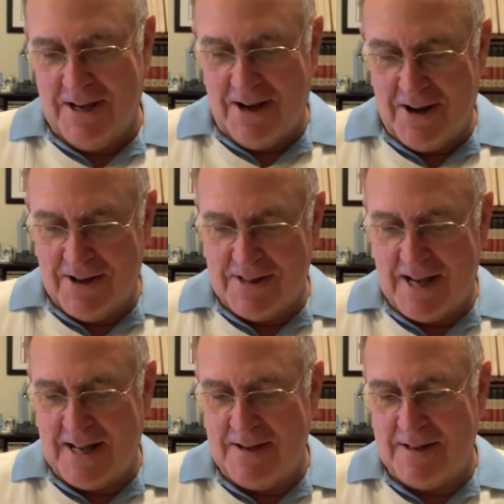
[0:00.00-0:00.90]

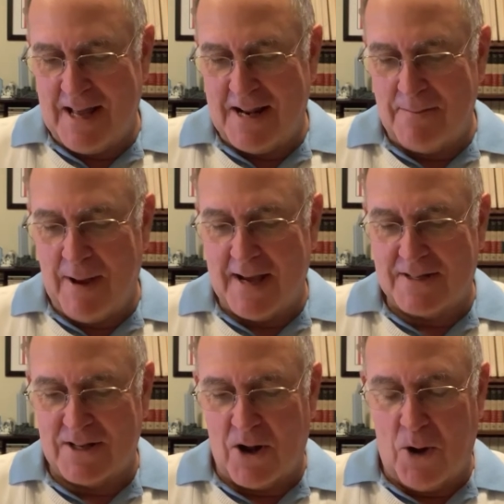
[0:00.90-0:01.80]
that he
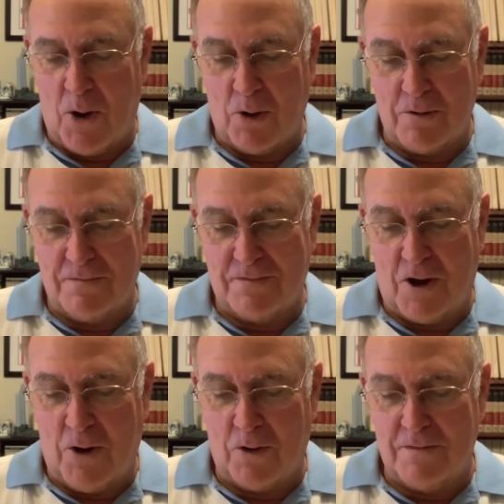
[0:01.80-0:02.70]
makes in
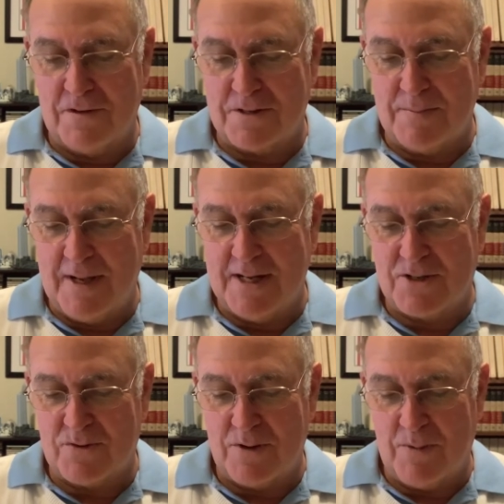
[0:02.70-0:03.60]
all of his
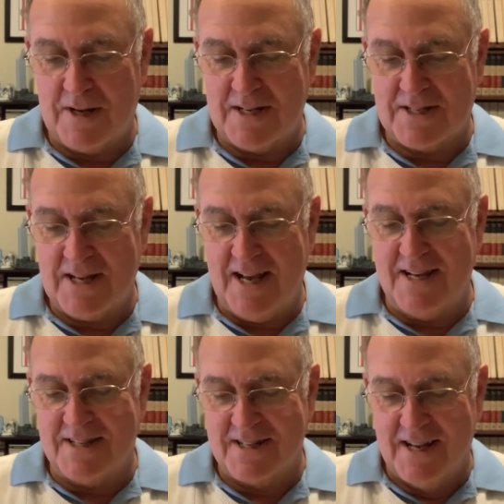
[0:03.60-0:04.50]
ministry, when he says,